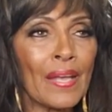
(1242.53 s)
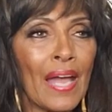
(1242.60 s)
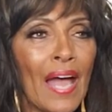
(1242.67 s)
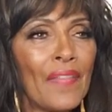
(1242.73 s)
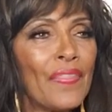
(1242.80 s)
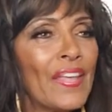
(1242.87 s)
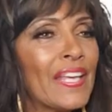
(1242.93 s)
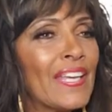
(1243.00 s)
I
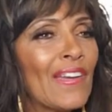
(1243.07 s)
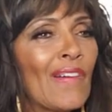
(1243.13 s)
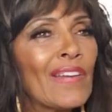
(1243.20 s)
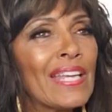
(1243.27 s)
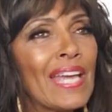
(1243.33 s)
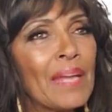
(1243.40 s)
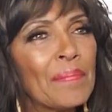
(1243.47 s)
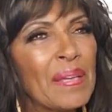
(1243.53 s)
think he
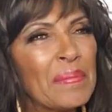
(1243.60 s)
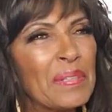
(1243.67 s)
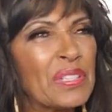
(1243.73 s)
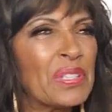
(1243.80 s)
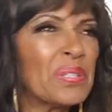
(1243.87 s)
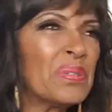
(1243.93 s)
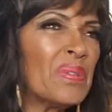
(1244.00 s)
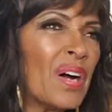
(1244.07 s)
only had maybe
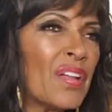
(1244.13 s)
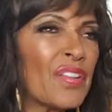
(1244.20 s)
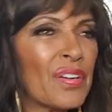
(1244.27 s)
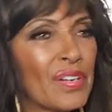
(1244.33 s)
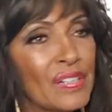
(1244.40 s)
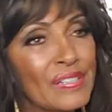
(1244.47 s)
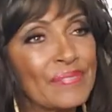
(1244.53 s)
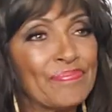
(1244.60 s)
2
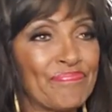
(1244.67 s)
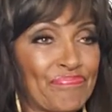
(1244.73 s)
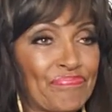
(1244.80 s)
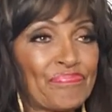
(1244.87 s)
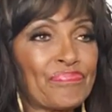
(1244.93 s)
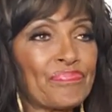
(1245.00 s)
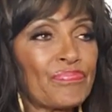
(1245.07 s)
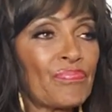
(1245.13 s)
other
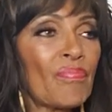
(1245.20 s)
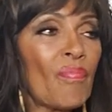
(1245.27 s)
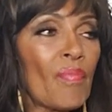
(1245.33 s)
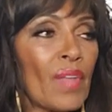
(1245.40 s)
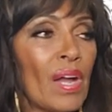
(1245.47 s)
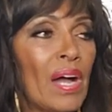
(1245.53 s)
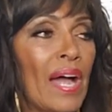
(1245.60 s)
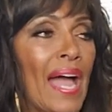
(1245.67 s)

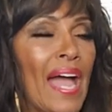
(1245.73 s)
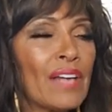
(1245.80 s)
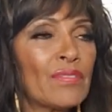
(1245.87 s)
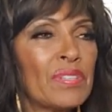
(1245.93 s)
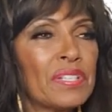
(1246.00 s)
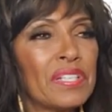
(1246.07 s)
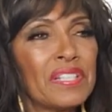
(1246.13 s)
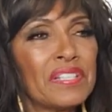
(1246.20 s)

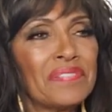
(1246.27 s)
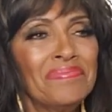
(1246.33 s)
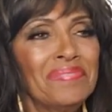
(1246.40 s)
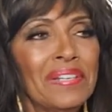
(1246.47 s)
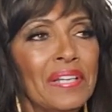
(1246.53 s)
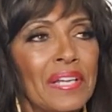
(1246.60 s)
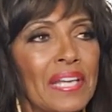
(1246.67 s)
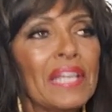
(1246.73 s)
actresses
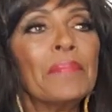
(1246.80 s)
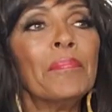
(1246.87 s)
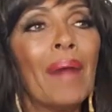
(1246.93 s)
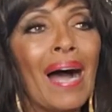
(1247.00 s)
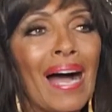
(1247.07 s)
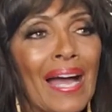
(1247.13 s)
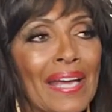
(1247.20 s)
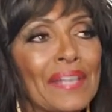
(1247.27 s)
in
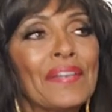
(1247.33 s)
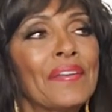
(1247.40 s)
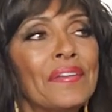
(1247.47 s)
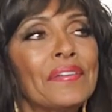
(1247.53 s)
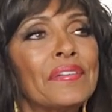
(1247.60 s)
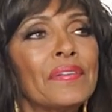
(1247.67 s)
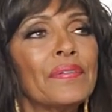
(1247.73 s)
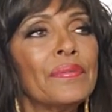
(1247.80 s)
mind
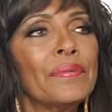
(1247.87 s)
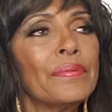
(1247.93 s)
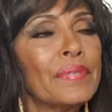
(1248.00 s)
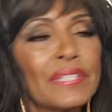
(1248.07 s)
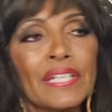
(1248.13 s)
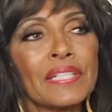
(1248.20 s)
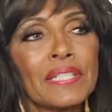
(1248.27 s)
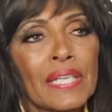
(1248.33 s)
to,
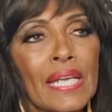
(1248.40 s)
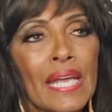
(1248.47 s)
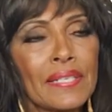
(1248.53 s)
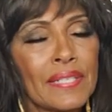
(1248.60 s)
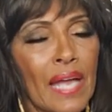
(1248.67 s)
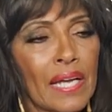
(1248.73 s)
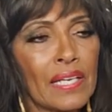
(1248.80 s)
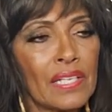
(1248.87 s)
just in
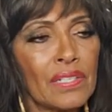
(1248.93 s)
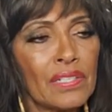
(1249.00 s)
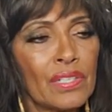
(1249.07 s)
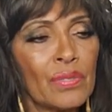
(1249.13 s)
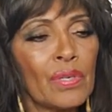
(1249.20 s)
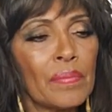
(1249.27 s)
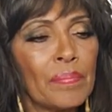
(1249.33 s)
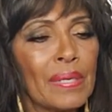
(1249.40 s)
case I couldn't
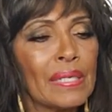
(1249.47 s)
do it.